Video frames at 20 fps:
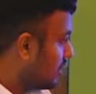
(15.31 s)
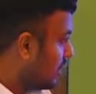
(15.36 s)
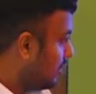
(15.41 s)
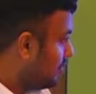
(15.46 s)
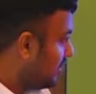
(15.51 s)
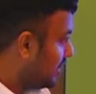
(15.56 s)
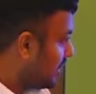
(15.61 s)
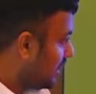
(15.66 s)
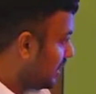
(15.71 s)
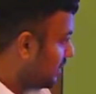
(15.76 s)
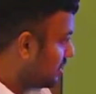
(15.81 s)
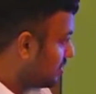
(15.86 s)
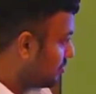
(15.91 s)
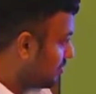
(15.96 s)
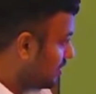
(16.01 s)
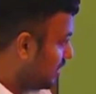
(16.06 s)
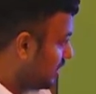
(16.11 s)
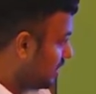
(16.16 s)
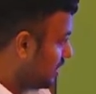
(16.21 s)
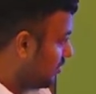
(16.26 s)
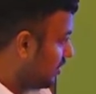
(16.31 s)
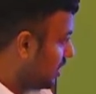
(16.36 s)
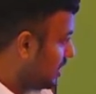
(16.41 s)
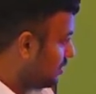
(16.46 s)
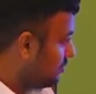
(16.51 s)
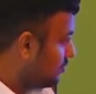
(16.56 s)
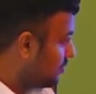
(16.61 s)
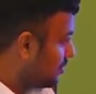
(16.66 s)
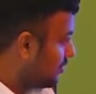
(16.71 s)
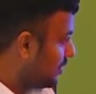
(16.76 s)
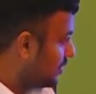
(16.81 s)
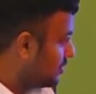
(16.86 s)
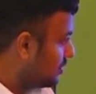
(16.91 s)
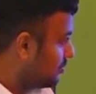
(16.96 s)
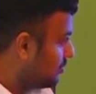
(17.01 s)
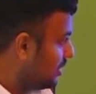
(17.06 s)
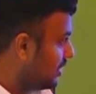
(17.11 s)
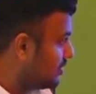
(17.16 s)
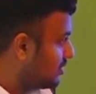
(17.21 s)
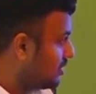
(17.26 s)
Amitesh Aggarwal, Professor
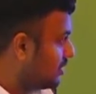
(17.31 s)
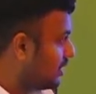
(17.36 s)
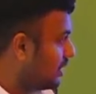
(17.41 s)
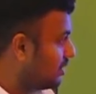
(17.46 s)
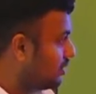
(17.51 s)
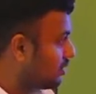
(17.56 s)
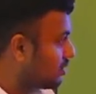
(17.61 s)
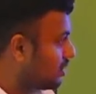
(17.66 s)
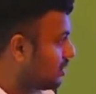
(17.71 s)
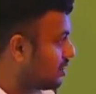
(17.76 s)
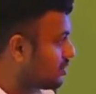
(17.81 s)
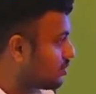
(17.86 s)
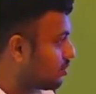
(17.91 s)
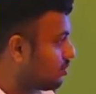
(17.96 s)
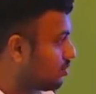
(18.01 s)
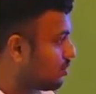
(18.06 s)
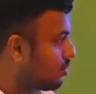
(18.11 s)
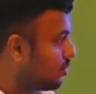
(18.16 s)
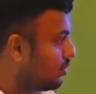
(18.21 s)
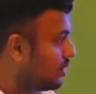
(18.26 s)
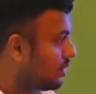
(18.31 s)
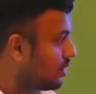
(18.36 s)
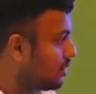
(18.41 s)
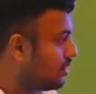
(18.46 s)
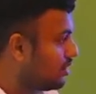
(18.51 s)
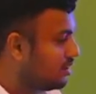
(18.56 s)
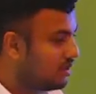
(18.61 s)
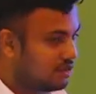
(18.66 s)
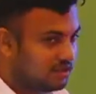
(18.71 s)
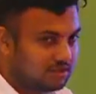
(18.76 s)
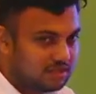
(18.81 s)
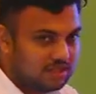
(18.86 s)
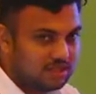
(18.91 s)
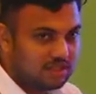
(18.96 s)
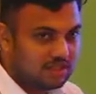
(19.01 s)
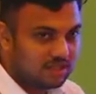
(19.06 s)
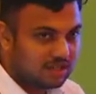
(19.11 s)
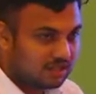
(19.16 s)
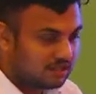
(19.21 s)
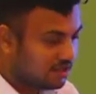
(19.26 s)
Medicine, and Dr. Ashok Grover,
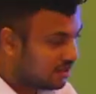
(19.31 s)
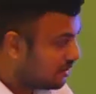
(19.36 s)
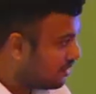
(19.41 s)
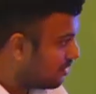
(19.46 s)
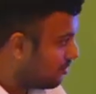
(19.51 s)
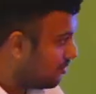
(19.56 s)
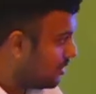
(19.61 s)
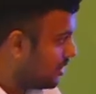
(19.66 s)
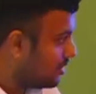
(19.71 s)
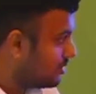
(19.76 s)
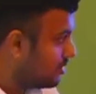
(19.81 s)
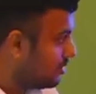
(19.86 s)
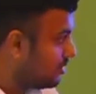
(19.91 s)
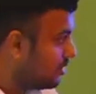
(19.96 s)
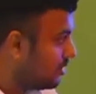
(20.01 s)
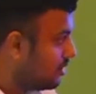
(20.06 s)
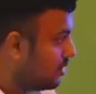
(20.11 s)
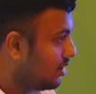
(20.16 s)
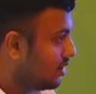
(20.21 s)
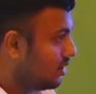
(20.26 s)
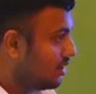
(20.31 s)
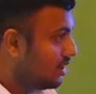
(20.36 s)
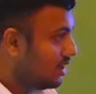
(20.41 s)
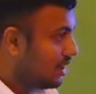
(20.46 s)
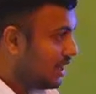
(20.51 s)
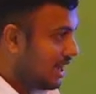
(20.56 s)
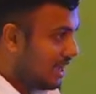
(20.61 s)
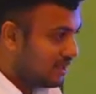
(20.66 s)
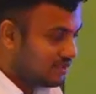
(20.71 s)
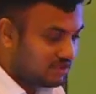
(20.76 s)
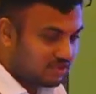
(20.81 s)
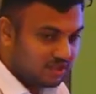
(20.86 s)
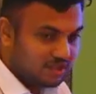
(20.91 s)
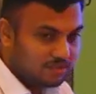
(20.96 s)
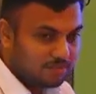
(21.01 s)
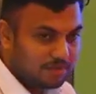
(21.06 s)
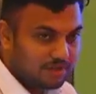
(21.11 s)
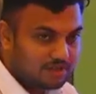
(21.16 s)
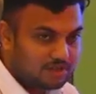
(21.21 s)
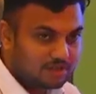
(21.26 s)
Senior Consultant Medicine, as
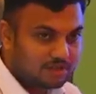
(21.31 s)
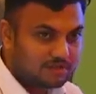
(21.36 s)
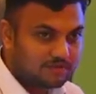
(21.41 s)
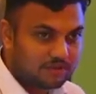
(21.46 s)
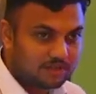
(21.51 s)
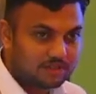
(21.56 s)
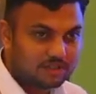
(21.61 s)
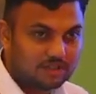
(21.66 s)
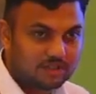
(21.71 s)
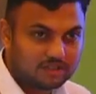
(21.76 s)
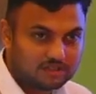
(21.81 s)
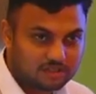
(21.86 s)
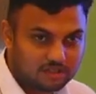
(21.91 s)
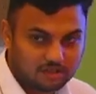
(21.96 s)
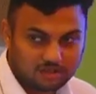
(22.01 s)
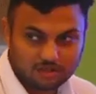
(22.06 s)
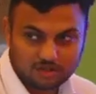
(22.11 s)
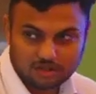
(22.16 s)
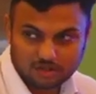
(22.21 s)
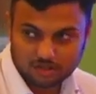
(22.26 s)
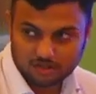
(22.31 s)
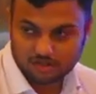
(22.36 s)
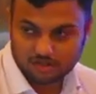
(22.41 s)
chairpersons for the next talk.